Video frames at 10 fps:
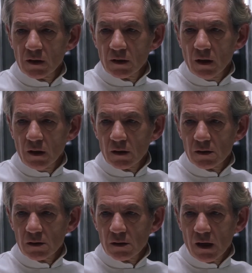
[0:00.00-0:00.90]
was very
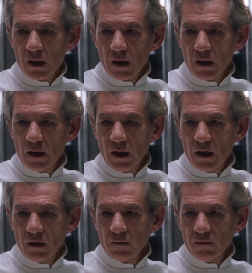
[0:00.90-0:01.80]
much a
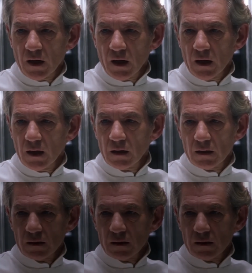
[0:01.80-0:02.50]
supremacist, very,